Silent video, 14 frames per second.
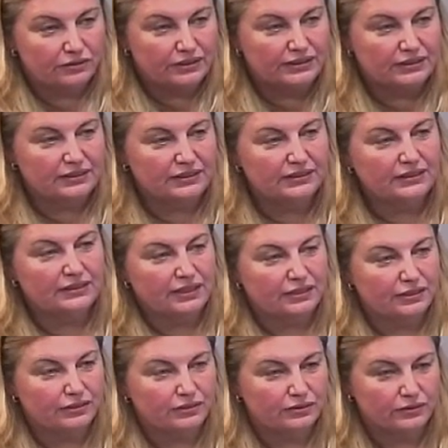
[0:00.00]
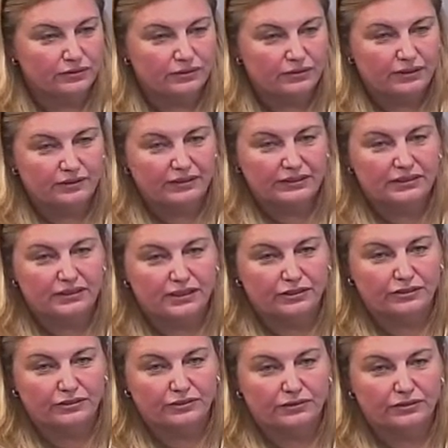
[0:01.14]
It's they're
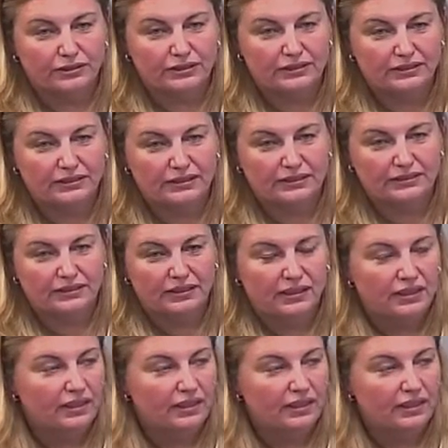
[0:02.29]
international treaties.